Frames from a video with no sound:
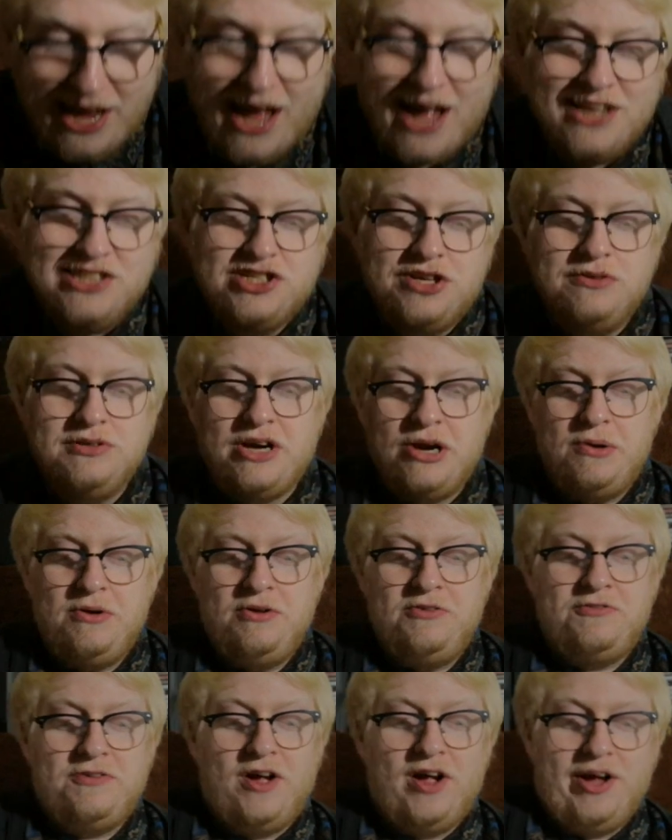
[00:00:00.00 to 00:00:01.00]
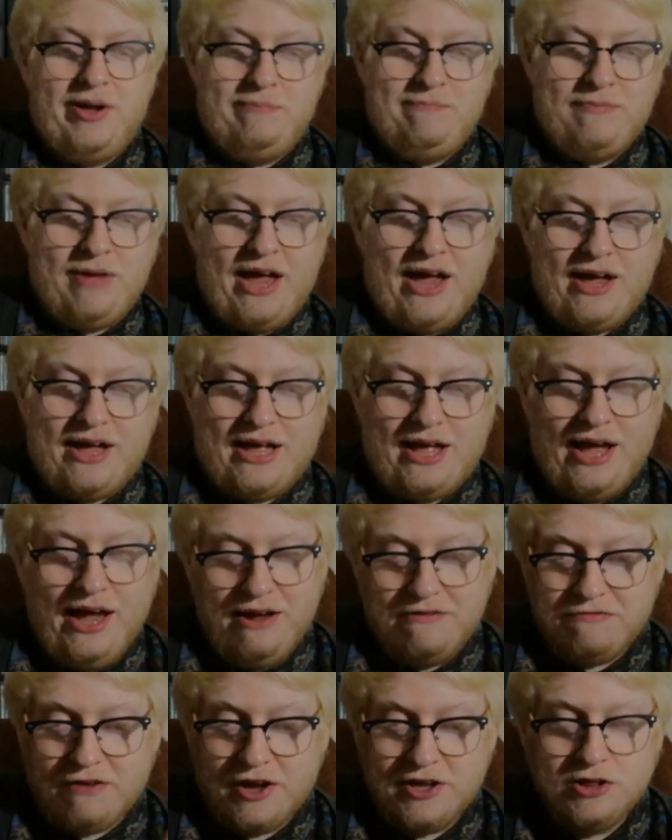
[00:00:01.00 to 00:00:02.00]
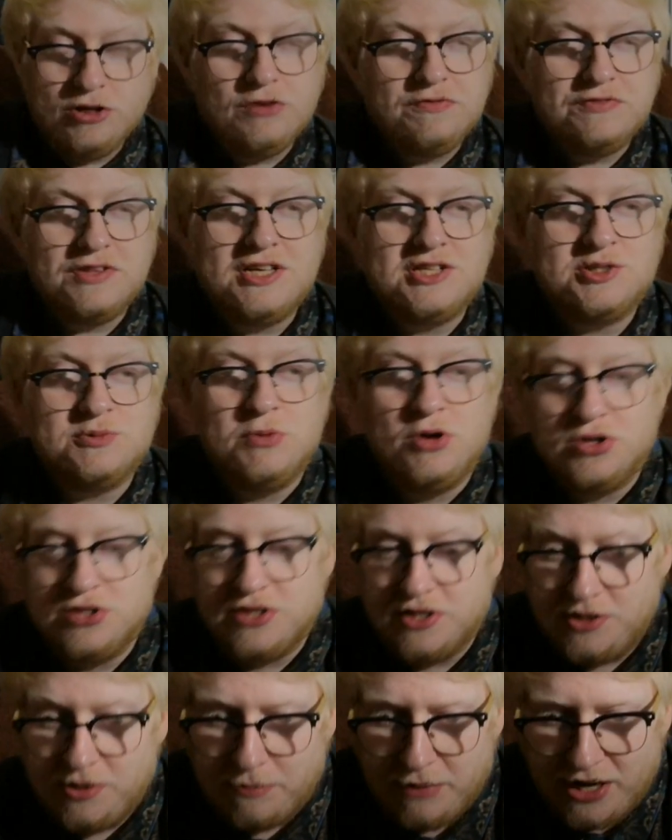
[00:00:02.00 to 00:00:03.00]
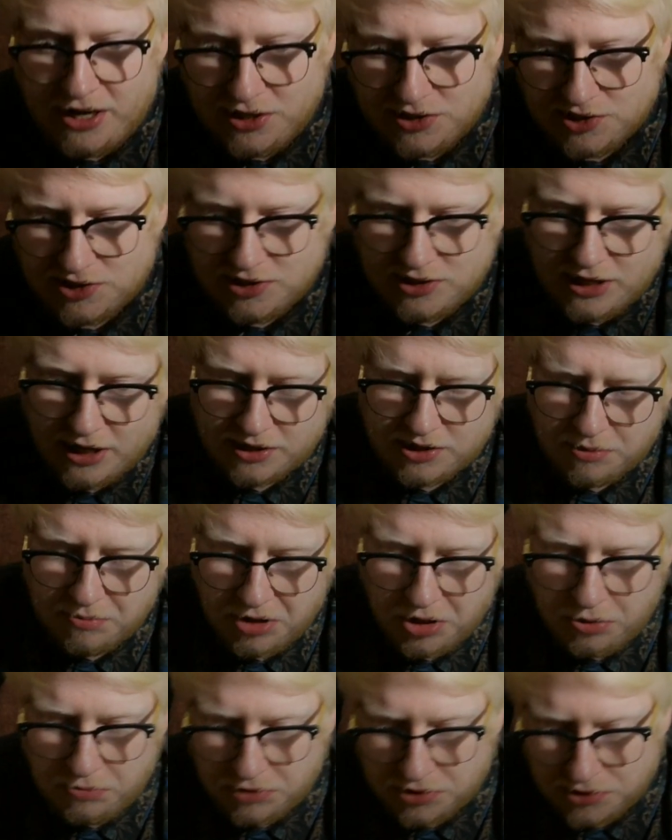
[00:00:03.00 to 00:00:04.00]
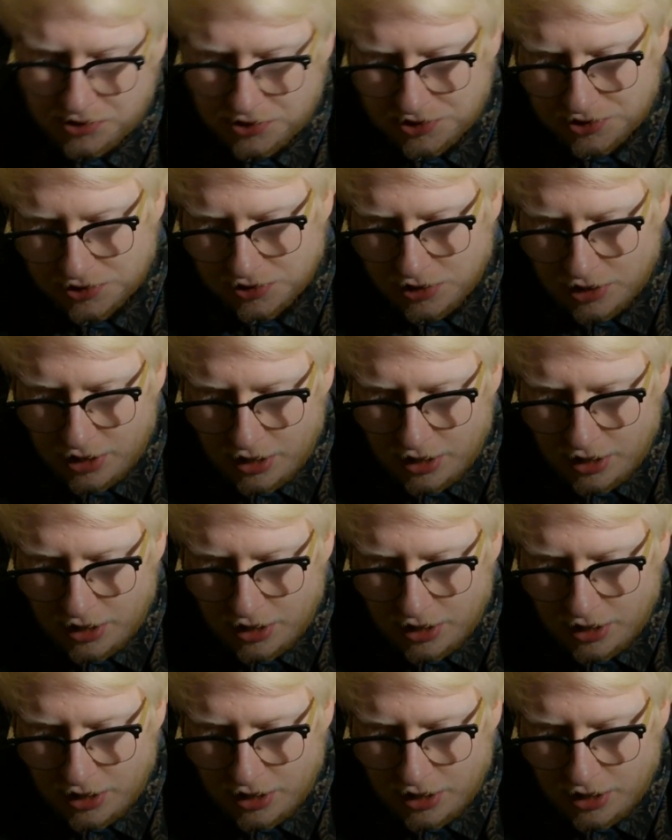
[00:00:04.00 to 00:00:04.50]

I don't know if I love this more than the Märzen at the moment.